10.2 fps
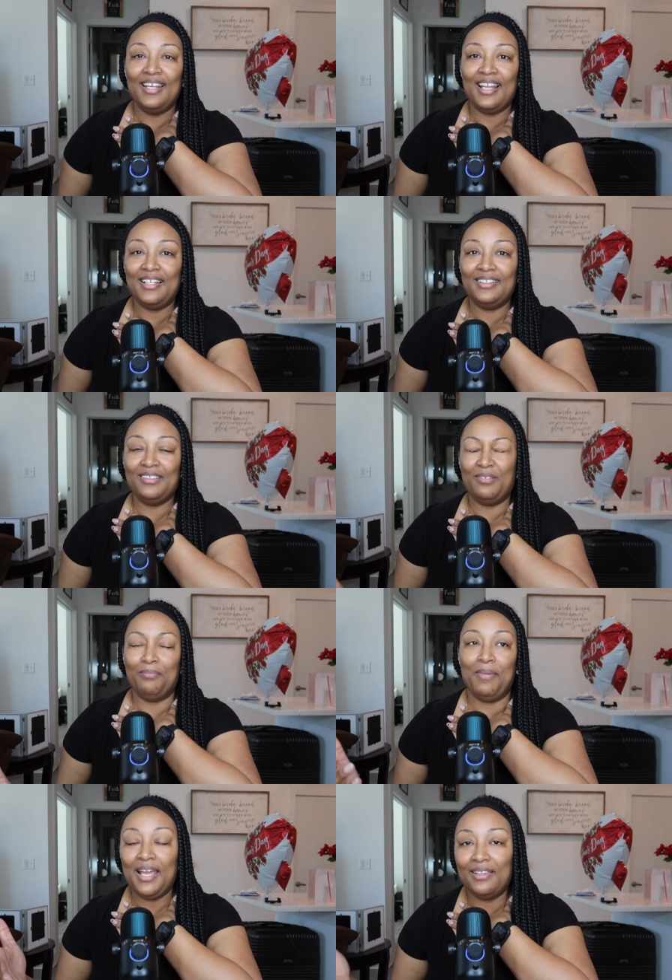That doesn't
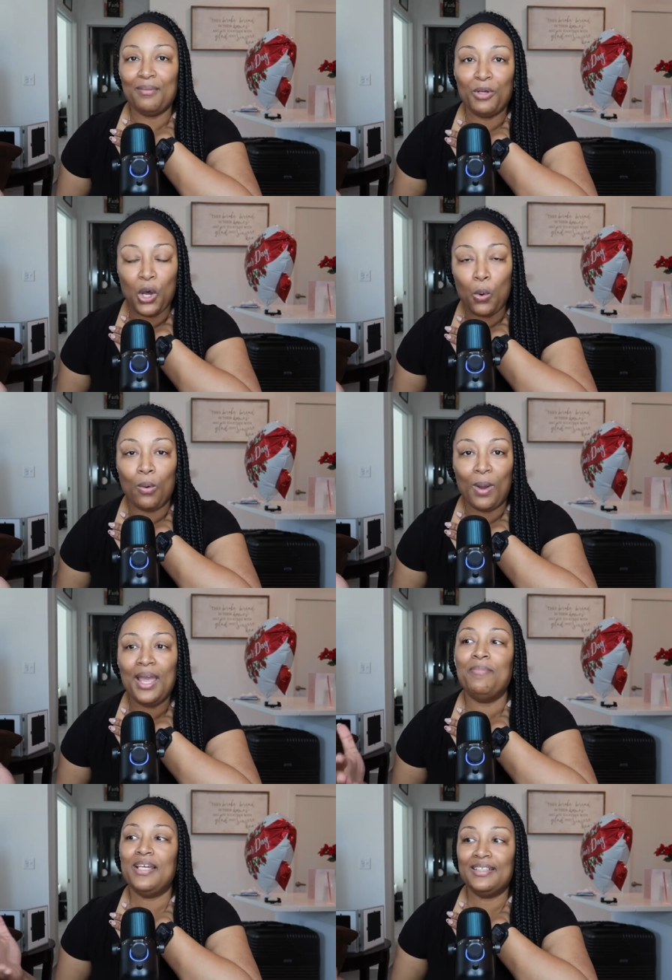make them go
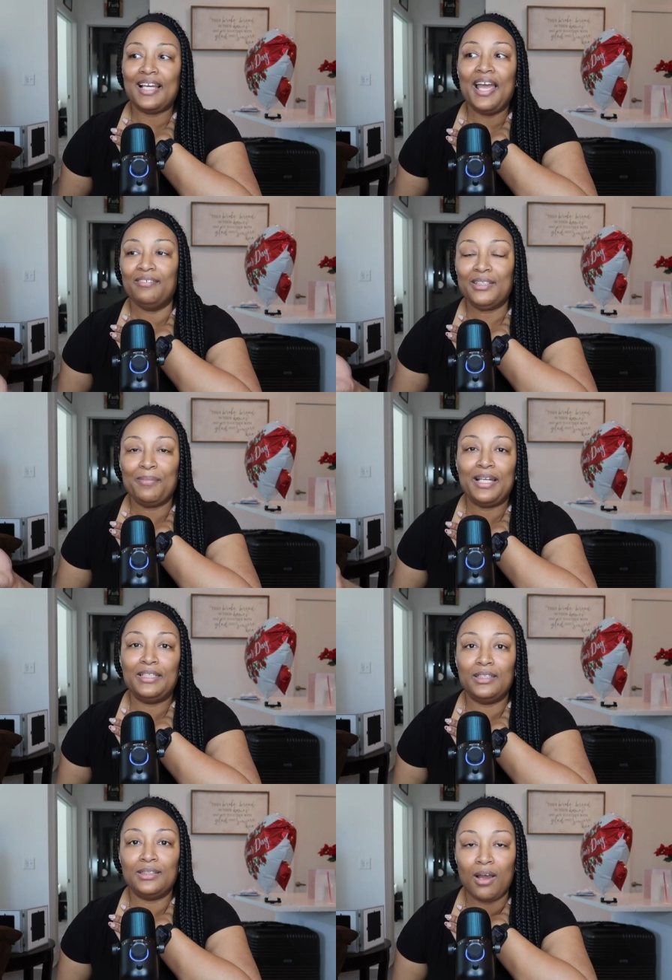away because I have somebody
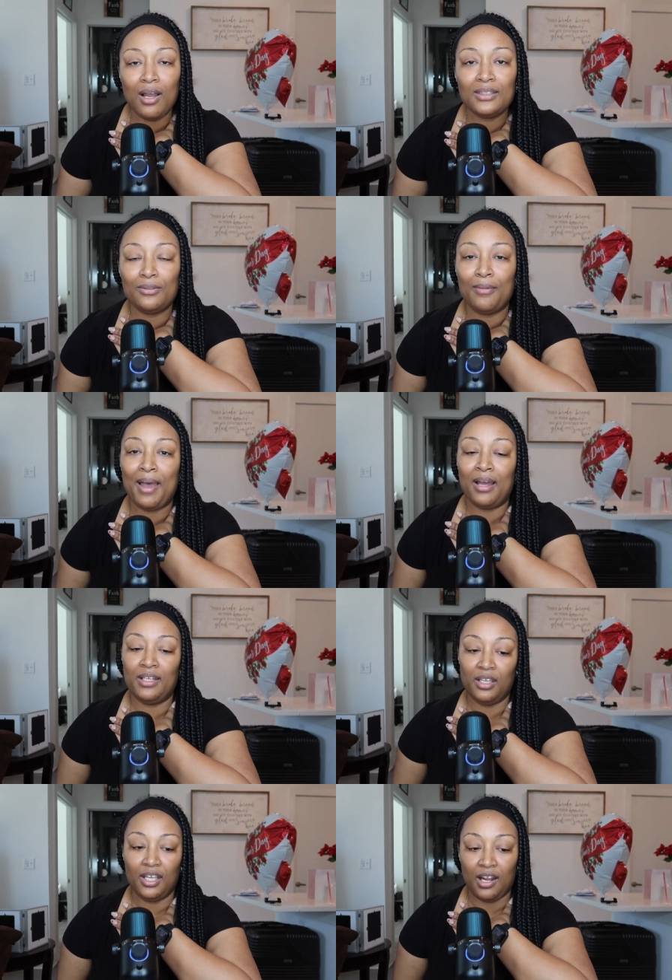to talk to about
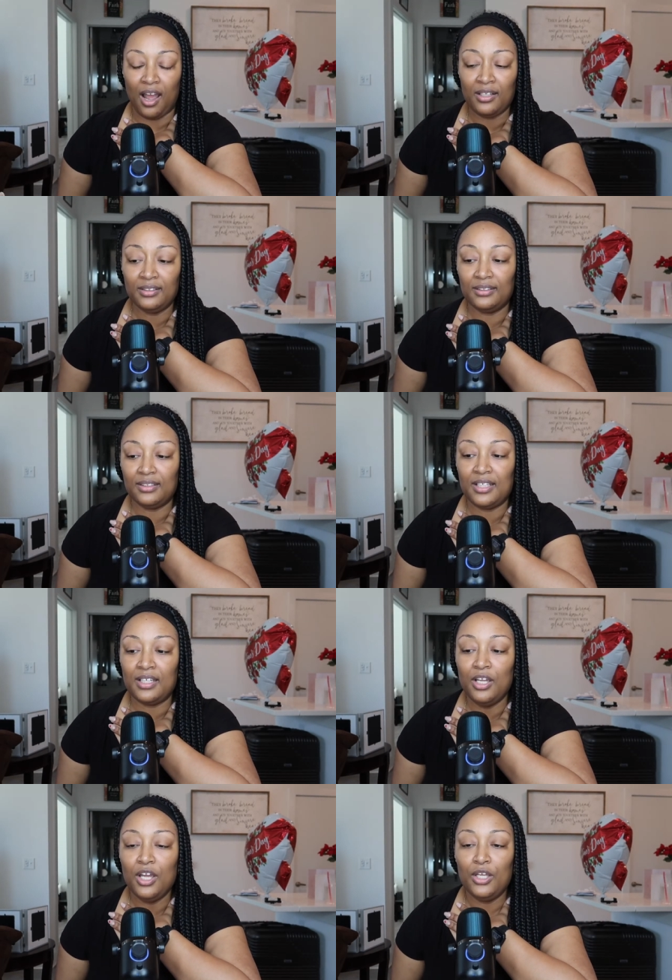it. And
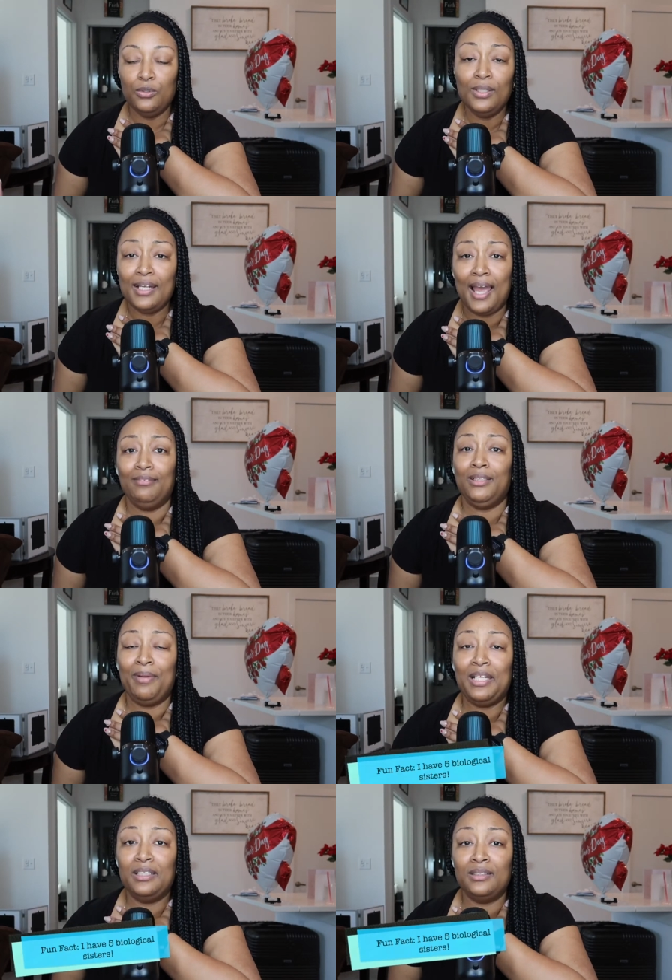honestly, you can have
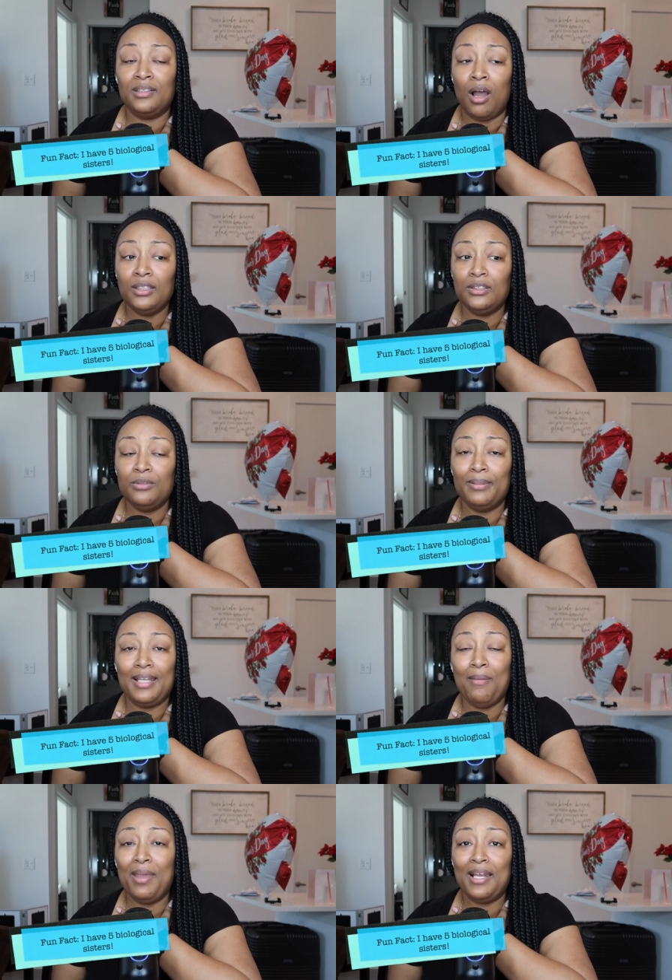somebody to talk to, but
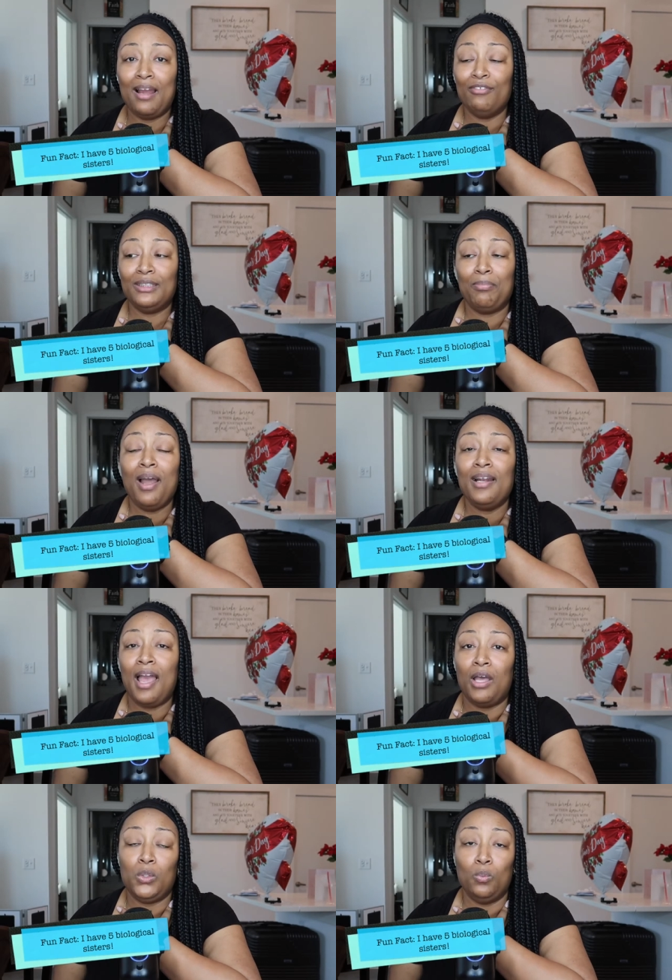they may not respond
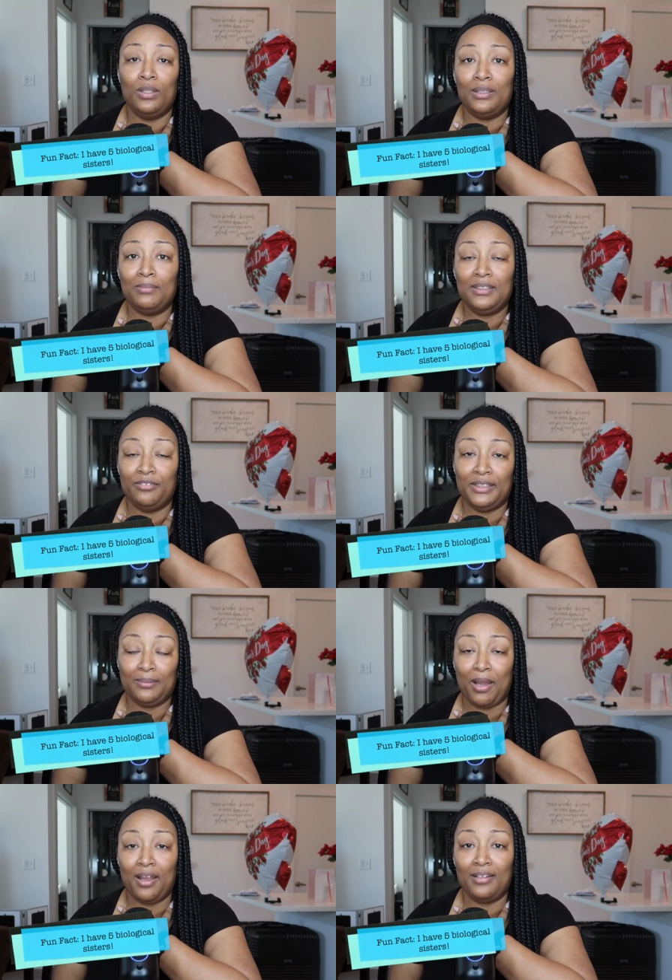how you want them to
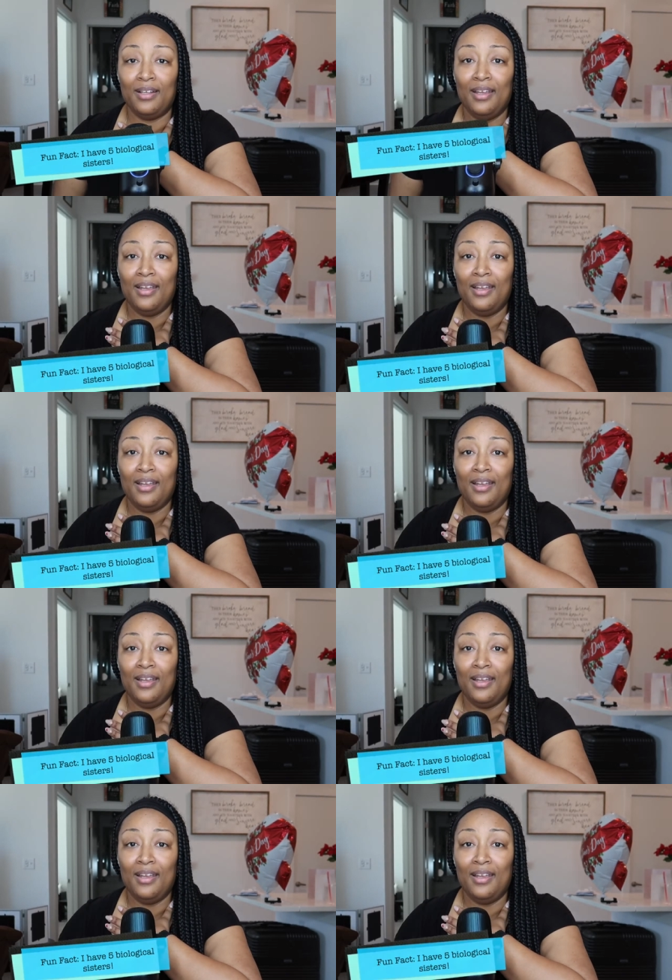respond.